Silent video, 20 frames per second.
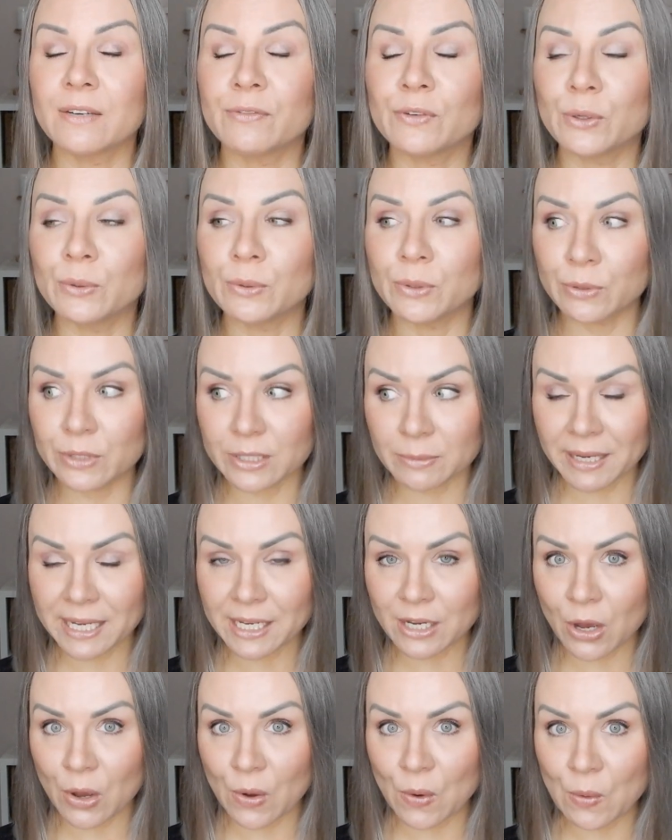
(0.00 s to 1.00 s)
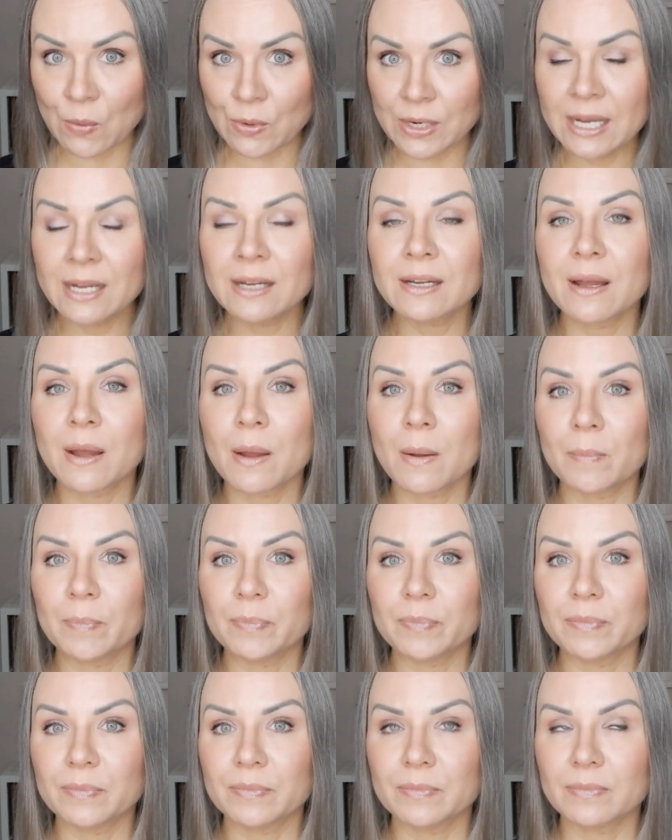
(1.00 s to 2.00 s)
If you use my code,
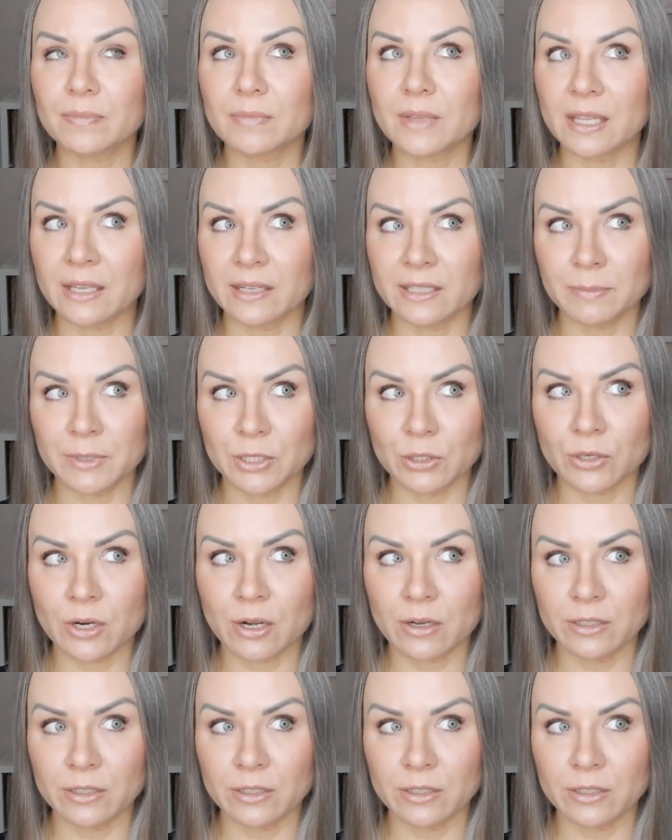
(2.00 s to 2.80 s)
I think it's Mr.